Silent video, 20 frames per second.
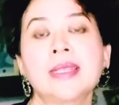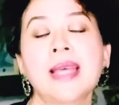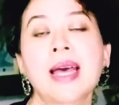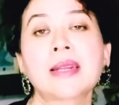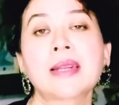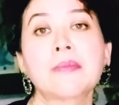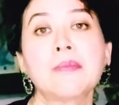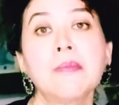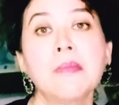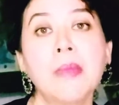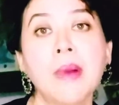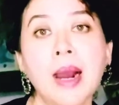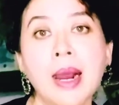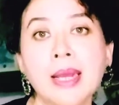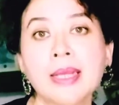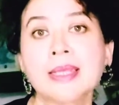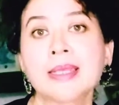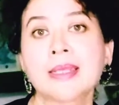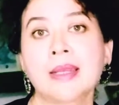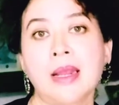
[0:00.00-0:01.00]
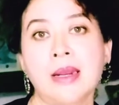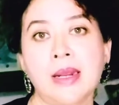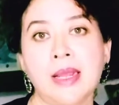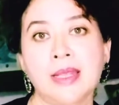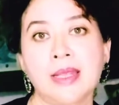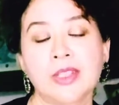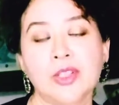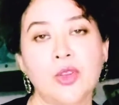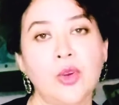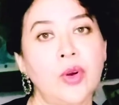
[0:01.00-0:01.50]
that my son
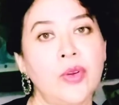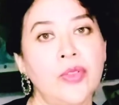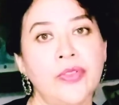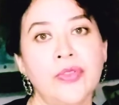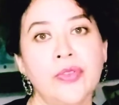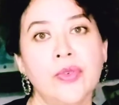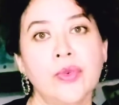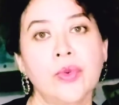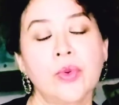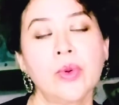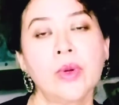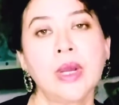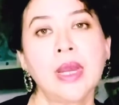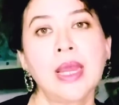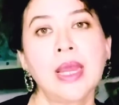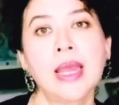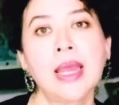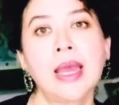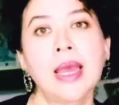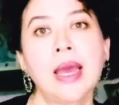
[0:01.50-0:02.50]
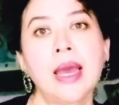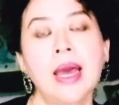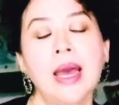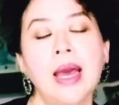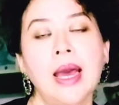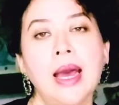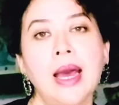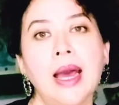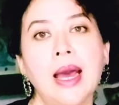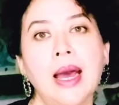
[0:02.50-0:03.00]
has gone through.
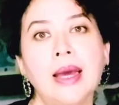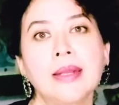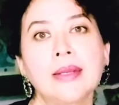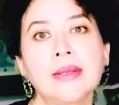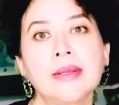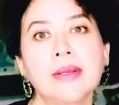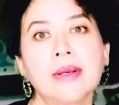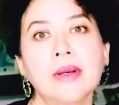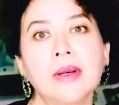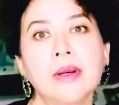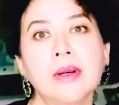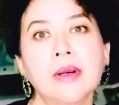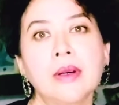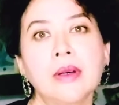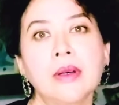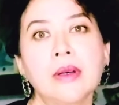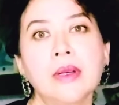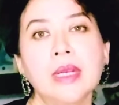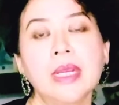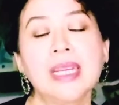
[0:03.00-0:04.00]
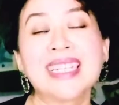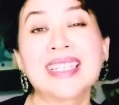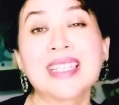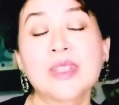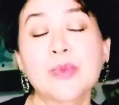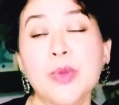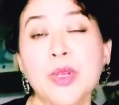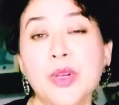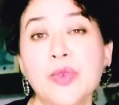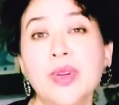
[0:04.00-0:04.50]
And it
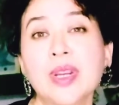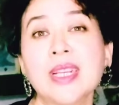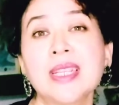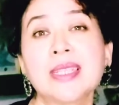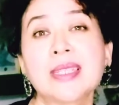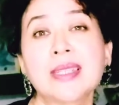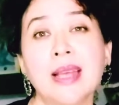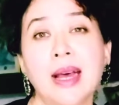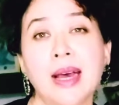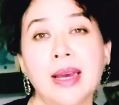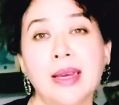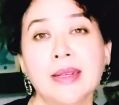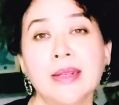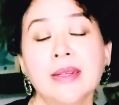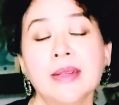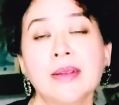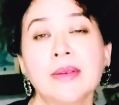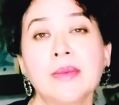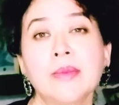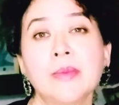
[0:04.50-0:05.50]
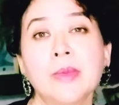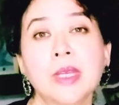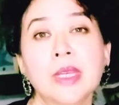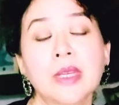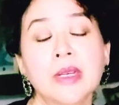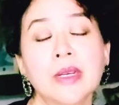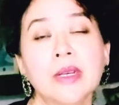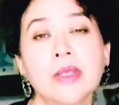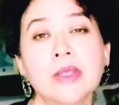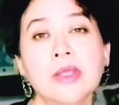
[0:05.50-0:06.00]
has been really sad
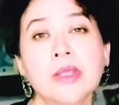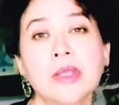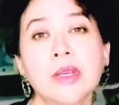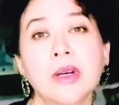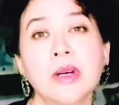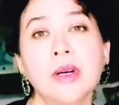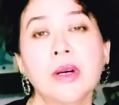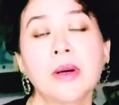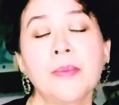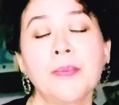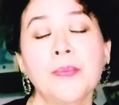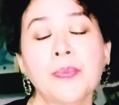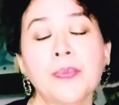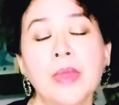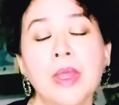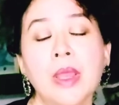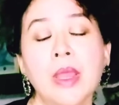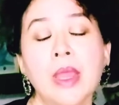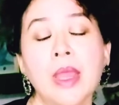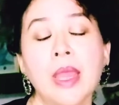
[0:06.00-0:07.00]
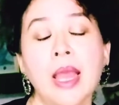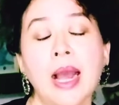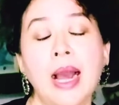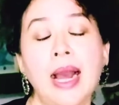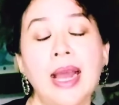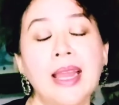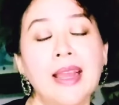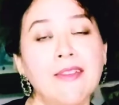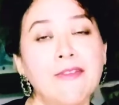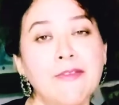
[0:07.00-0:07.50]
because
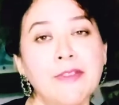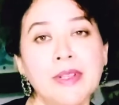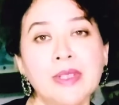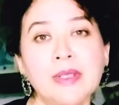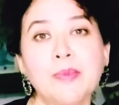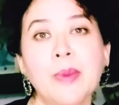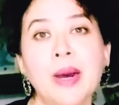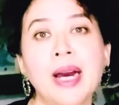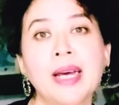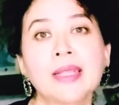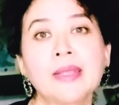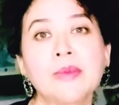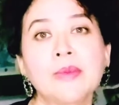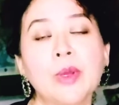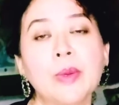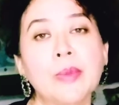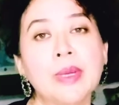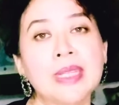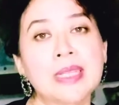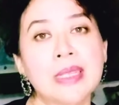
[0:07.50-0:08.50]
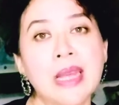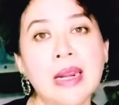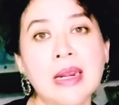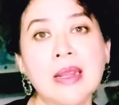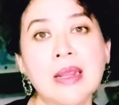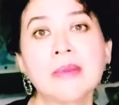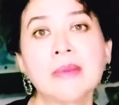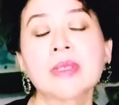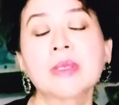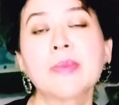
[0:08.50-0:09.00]
I have felt bad when my son
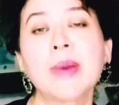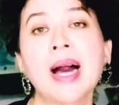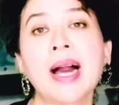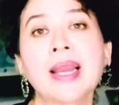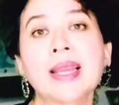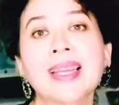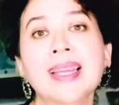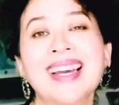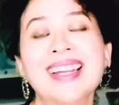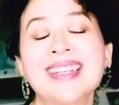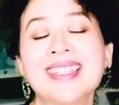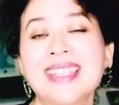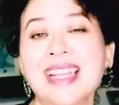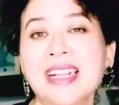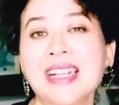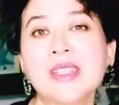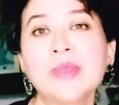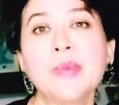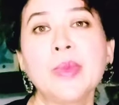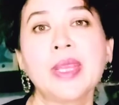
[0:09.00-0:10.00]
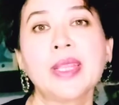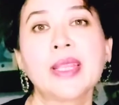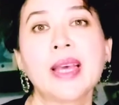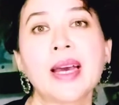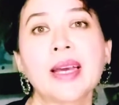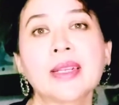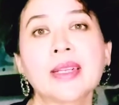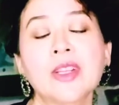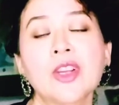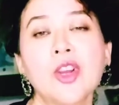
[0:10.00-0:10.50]
comes back and tells me
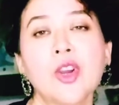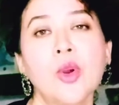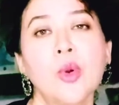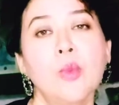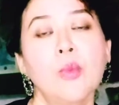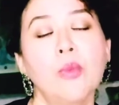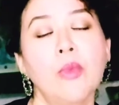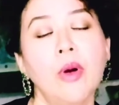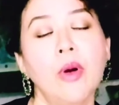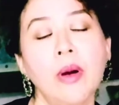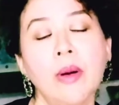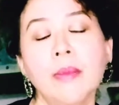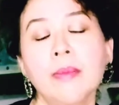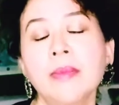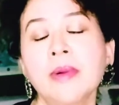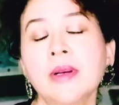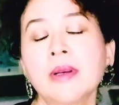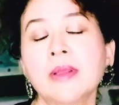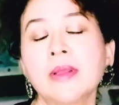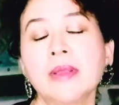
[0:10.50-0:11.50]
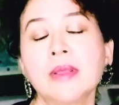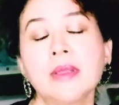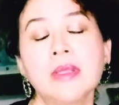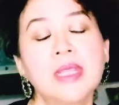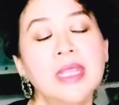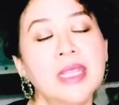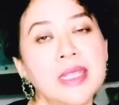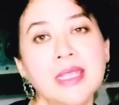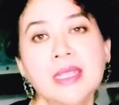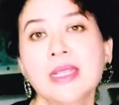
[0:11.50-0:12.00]
that, "Mom,
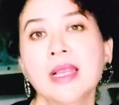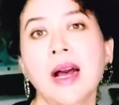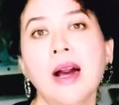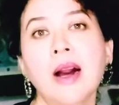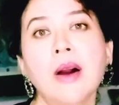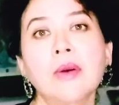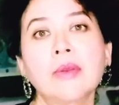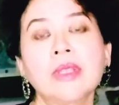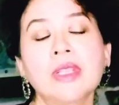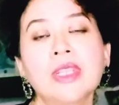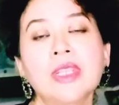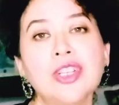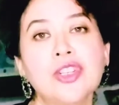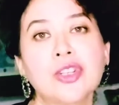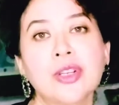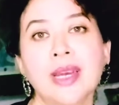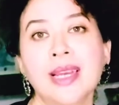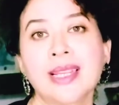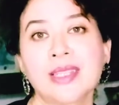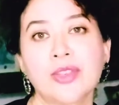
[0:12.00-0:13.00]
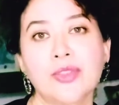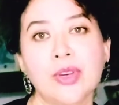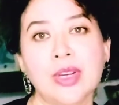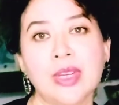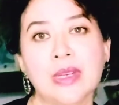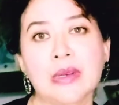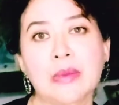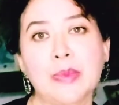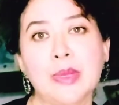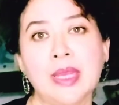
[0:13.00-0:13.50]
this is how the teacher has
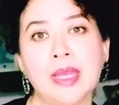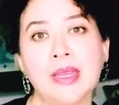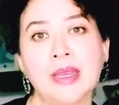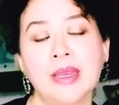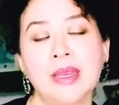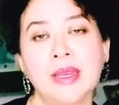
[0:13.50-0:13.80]
treated me.